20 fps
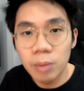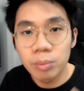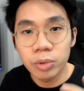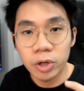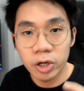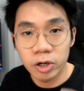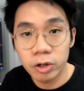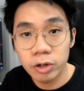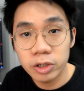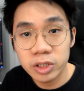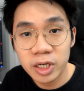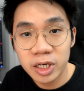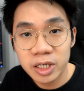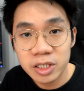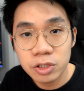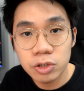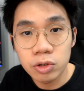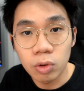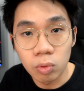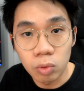
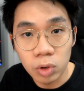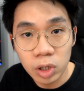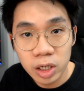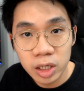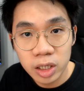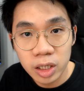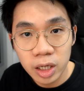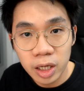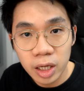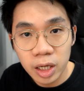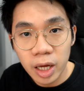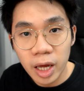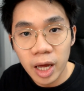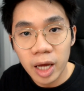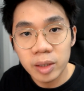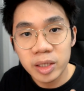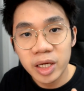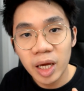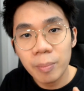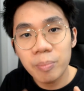Prioritize your work
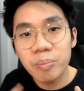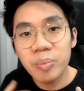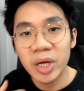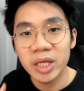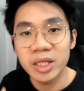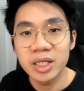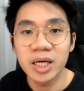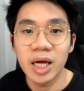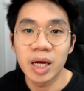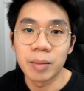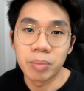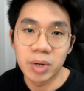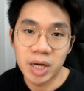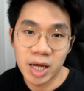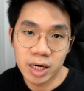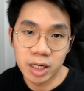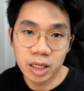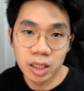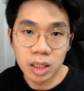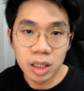and get better at
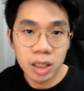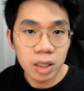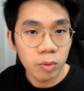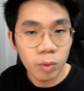planning,